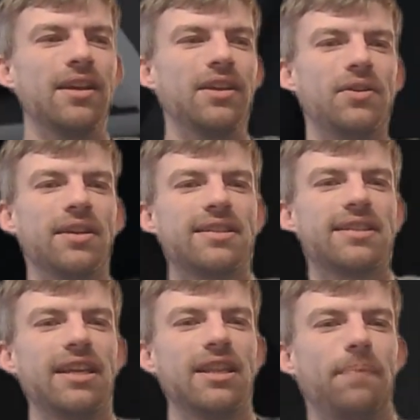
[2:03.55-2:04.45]
you can
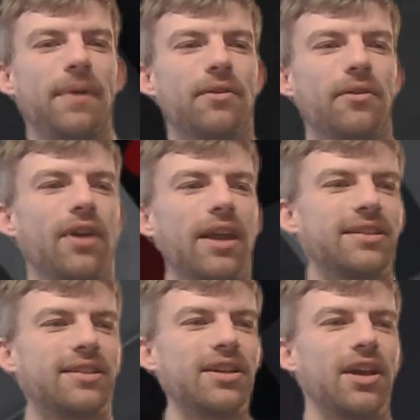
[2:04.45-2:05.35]
see the big red
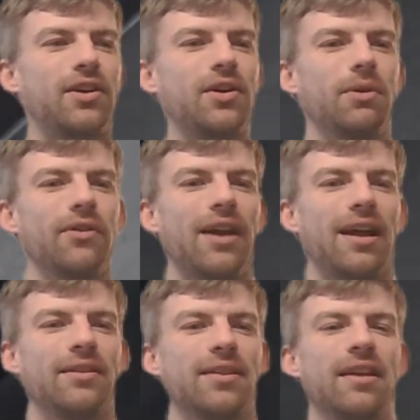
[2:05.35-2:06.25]
circle
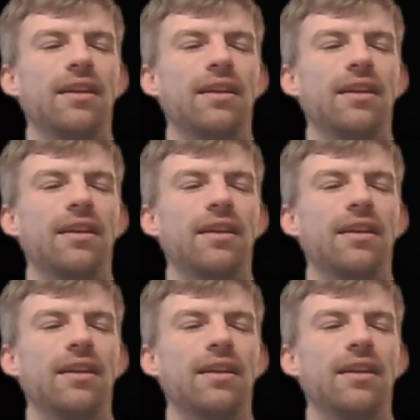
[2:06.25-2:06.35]
around.